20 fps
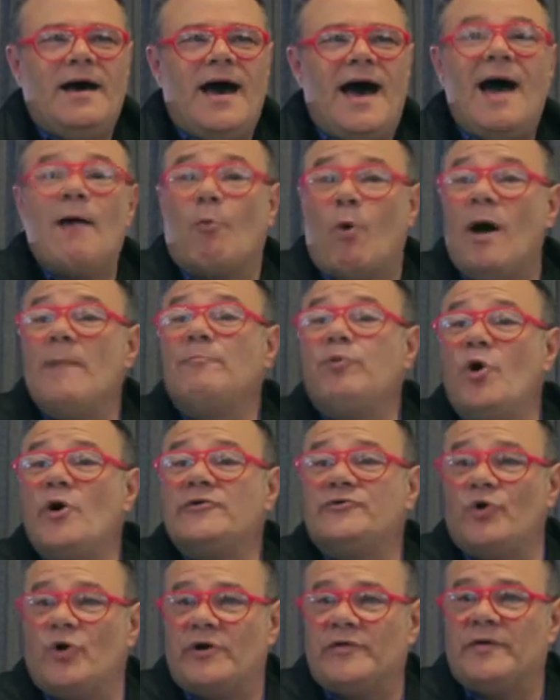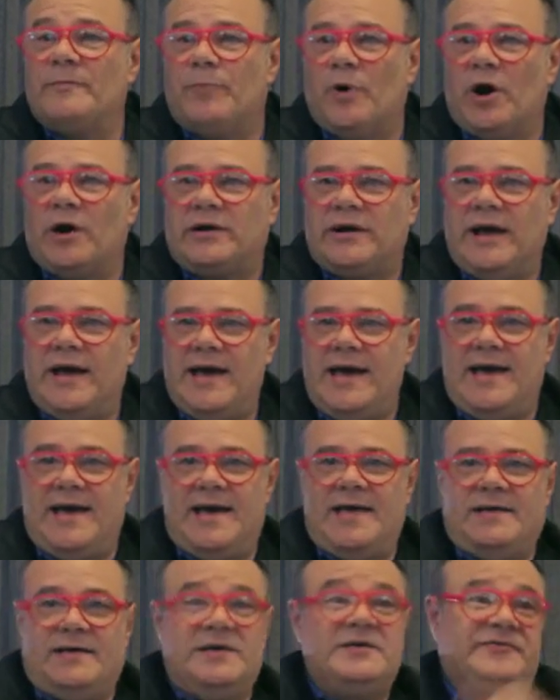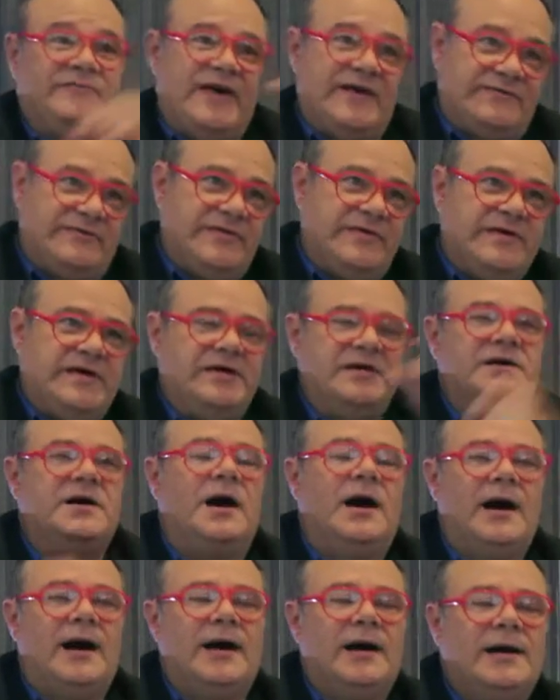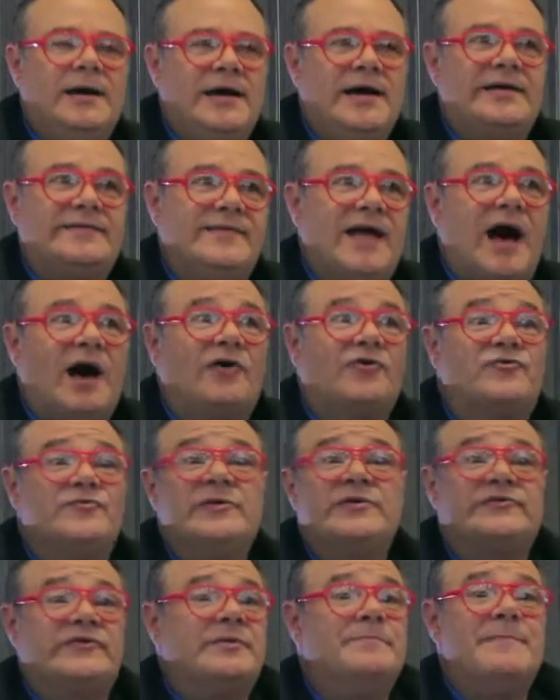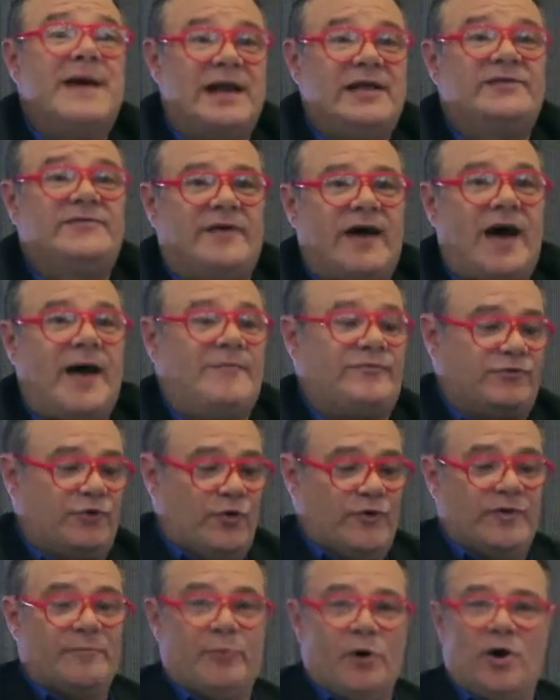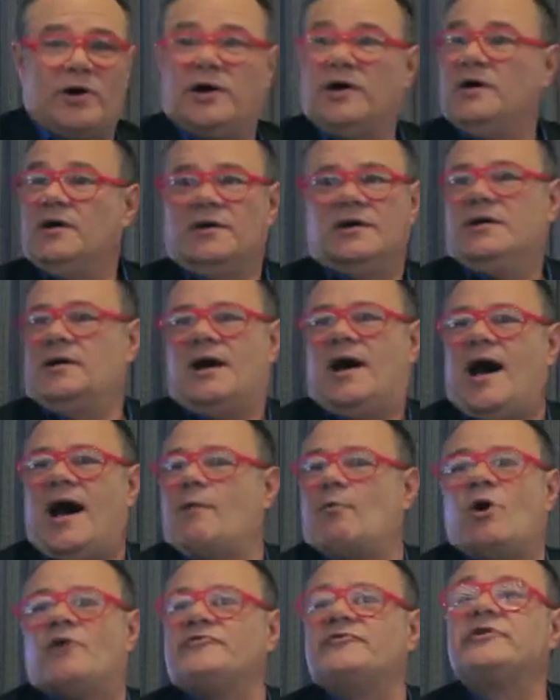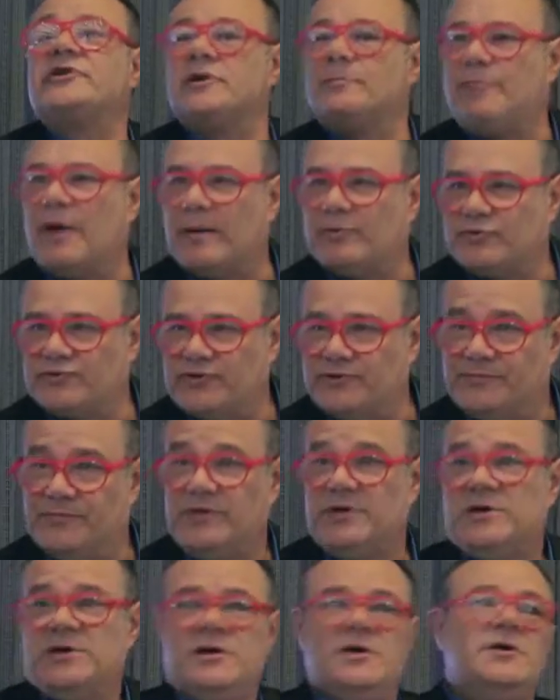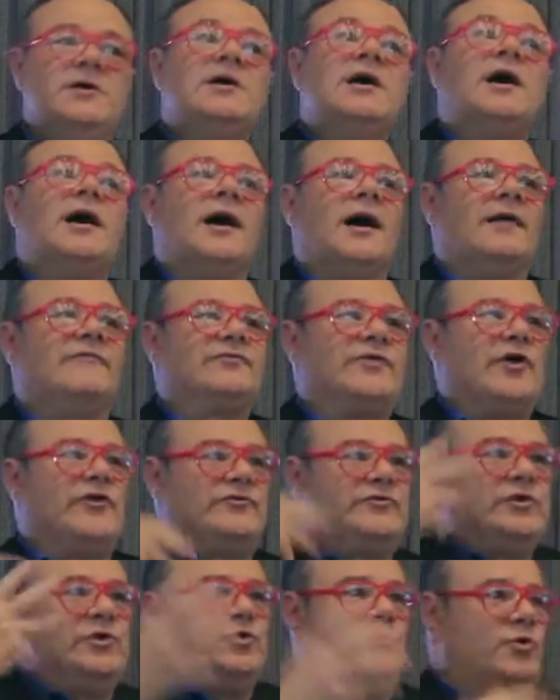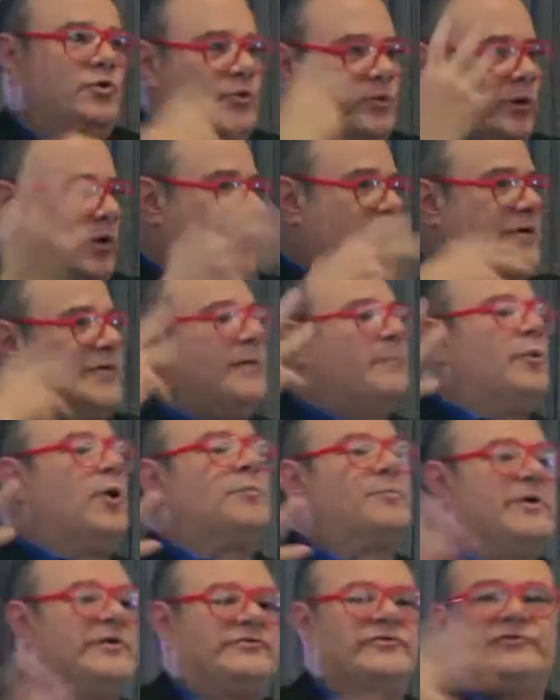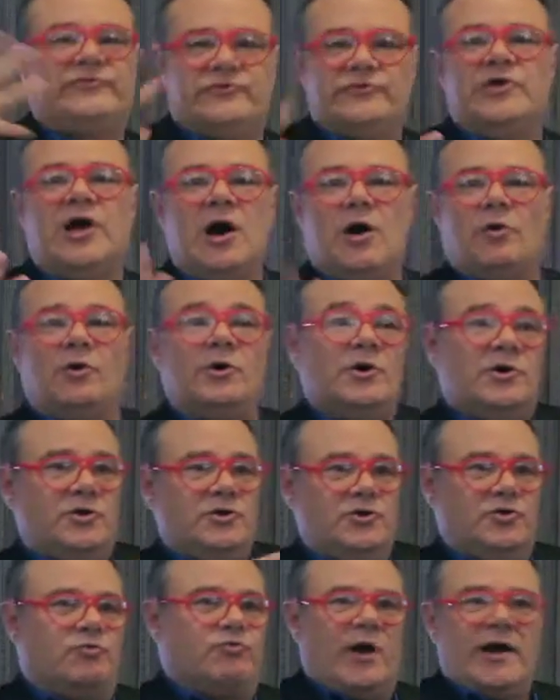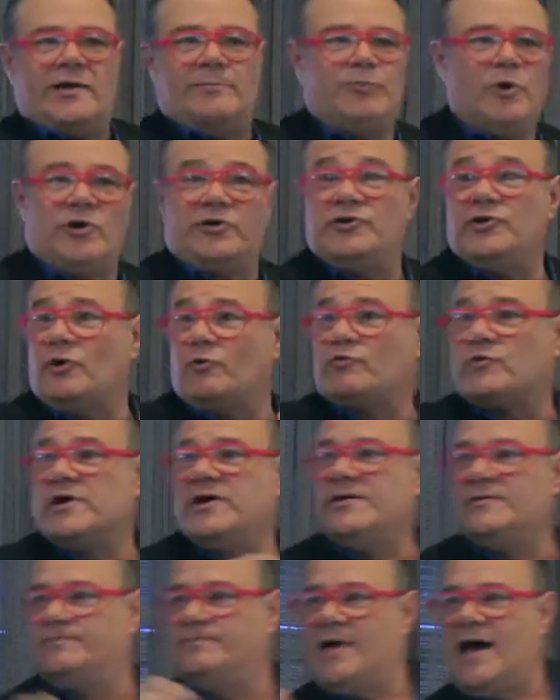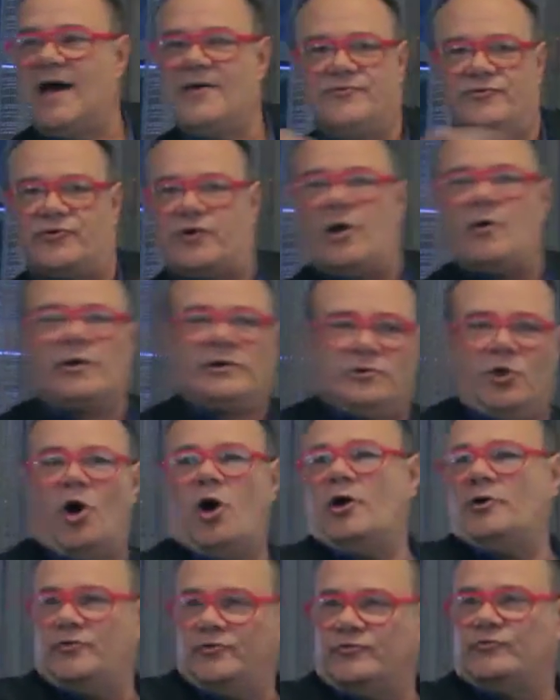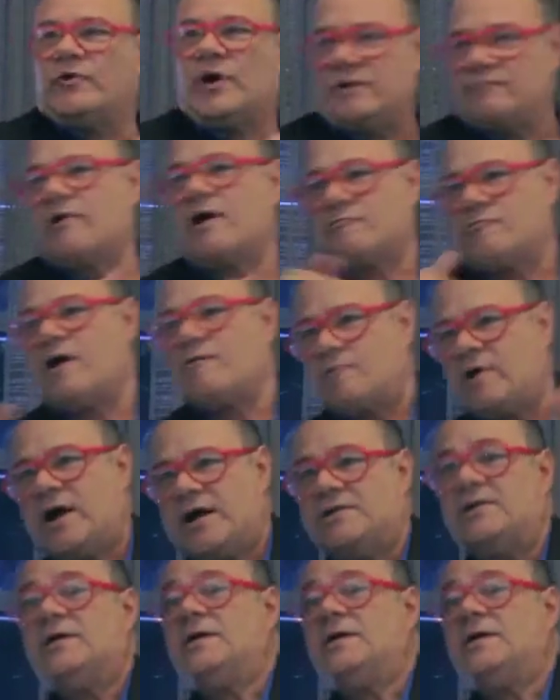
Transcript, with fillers: at one point during the book, it, it says in the uh, acknowledgments that many times during the book, I wasn't going to publish it. Uh, for those of you who are in the book business, you know you write a book, you don't read it as you're going along, you write, write, write, write,